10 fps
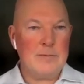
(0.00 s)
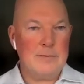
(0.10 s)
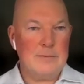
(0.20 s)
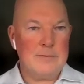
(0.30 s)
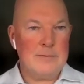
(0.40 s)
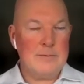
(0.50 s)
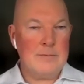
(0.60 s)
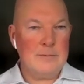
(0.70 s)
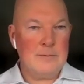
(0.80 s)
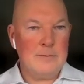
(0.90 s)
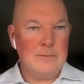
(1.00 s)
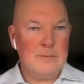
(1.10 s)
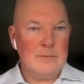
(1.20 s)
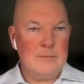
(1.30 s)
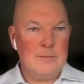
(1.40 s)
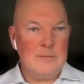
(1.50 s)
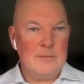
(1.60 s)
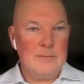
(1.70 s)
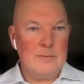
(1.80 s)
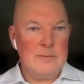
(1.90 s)

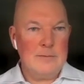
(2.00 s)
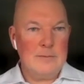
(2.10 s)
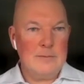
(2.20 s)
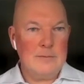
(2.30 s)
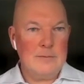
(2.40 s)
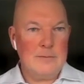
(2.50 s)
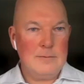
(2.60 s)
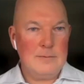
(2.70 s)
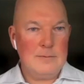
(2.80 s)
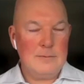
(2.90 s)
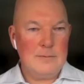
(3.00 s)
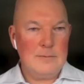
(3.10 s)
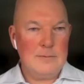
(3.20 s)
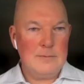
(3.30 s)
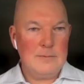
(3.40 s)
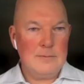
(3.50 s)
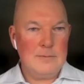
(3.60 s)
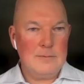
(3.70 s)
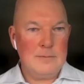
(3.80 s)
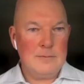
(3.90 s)

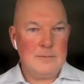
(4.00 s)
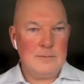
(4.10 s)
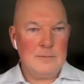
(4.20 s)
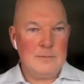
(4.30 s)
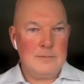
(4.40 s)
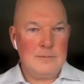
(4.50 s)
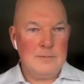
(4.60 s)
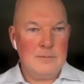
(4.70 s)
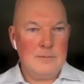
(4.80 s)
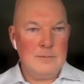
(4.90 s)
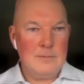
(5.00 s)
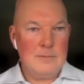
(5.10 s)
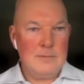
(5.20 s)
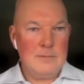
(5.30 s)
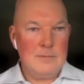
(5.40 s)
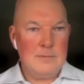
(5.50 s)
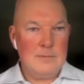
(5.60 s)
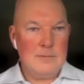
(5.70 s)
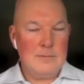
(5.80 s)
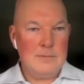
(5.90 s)

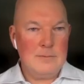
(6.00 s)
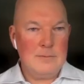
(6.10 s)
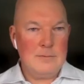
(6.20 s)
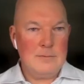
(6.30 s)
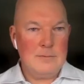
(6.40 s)
The person shown says nothing.